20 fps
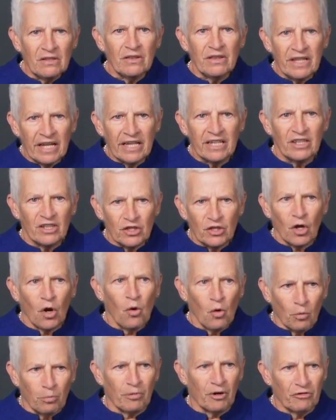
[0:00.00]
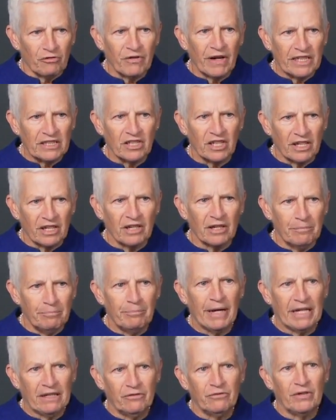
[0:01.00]
that the whole profession can
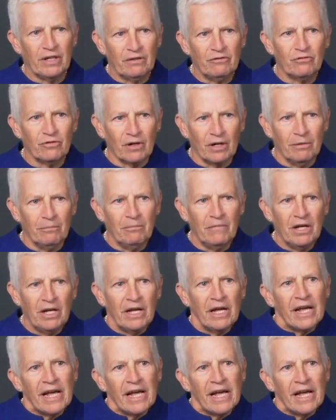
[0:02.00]
benefit from?